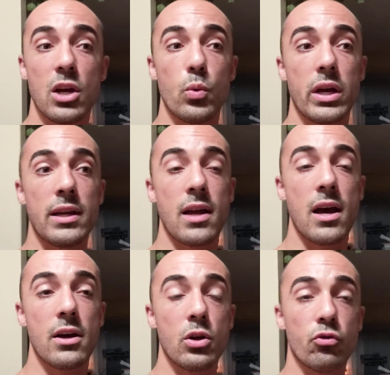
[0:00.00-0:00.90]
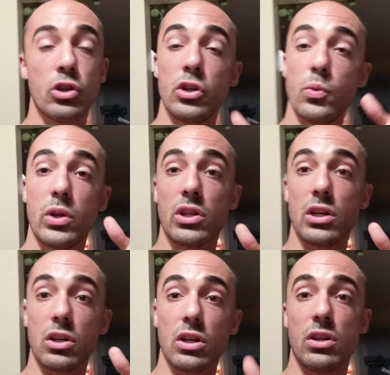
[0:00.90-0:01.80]
when and really what
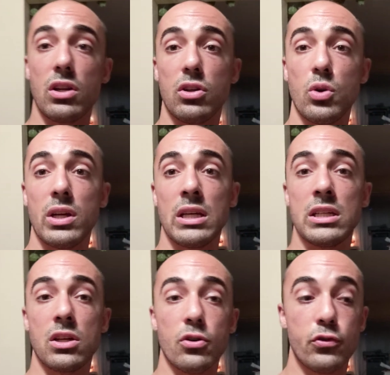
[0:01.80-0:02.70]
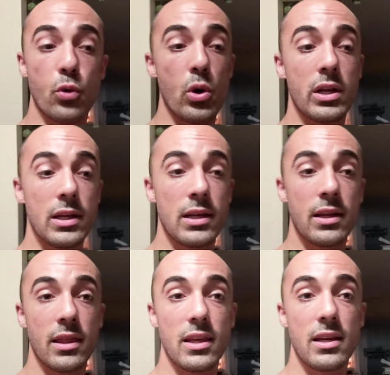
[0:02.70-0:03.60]
they're doing is
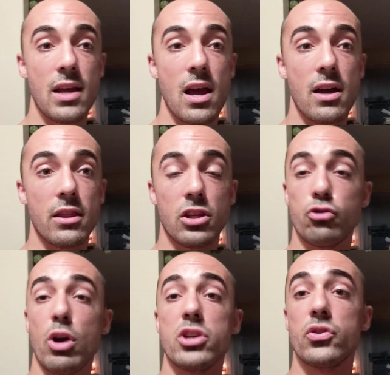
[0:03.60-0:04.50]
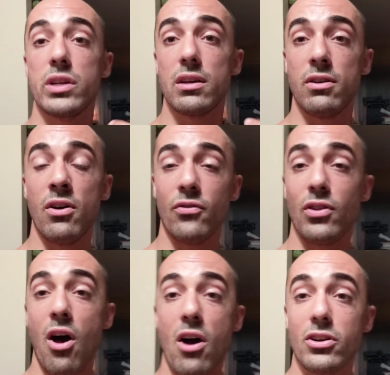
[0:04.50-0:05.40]
avoiding the drudgery
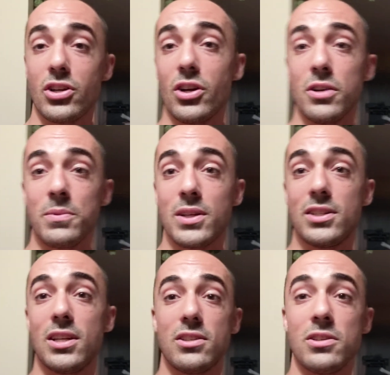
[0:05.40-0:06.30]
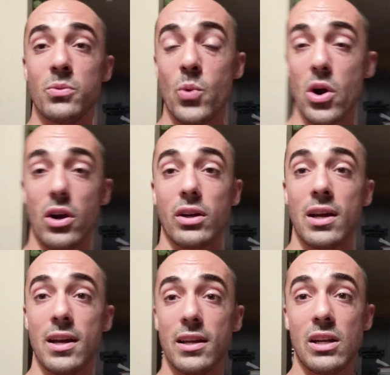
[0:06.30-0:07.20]
of long-term consistent work.